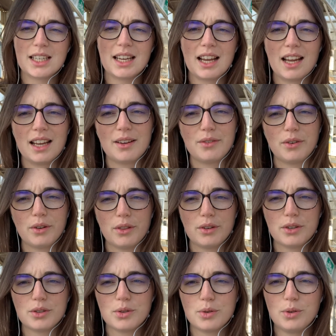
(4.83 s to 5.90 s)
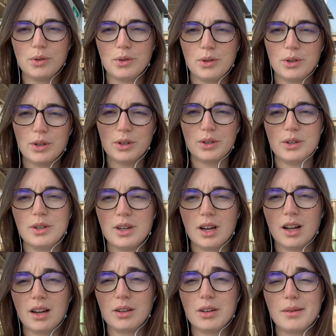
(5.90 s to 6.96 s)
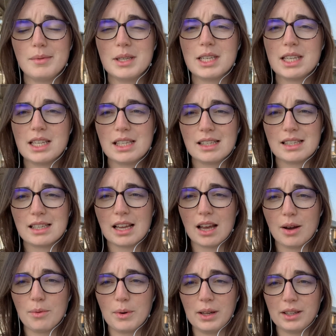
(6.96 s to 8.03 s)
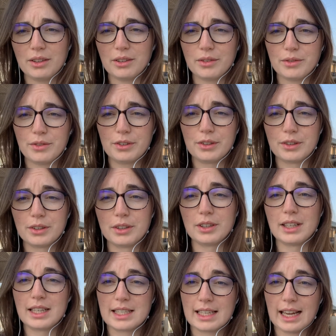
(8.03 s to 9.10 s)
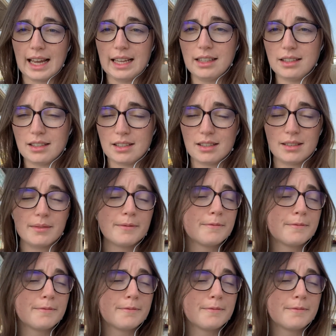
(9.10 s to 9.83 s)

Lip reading: and for those who know, Onomichi is well known for its cats.